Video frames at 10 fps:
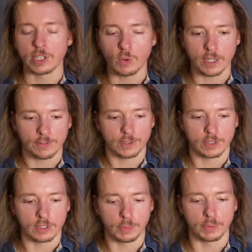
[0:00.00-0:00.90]
They want to
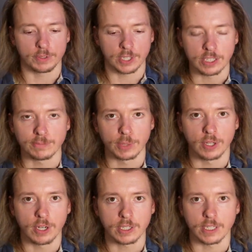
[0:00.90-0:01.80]
feel a sense of
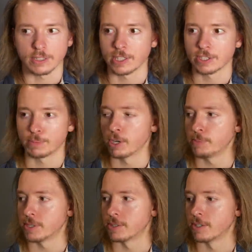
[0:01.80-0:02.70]
belonging, a sense of
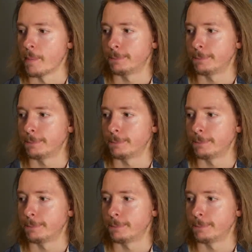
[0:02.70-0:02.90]
purpose.